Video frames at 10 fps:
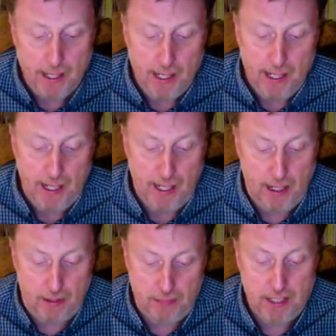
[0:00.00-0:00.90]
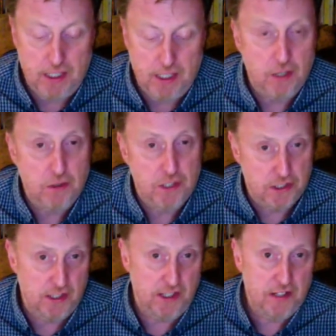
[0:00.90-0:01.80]
Uh, then he noticed
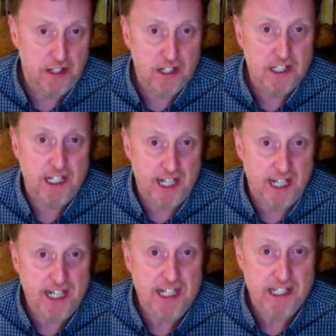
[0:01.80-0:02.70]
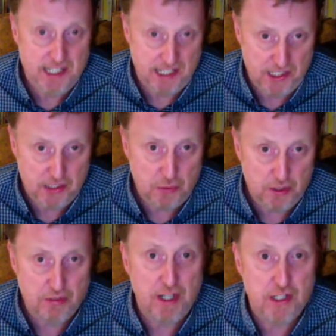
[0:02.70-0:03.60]
that in the 1980s, with the
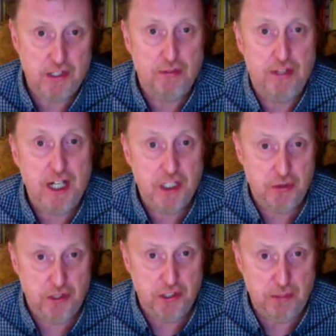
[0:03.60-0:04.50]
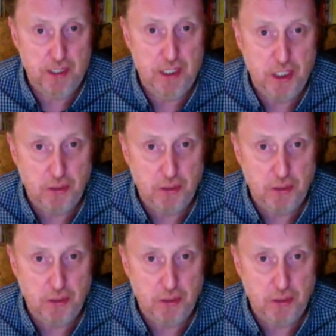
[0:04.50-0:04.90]
rise of Thatcherism in the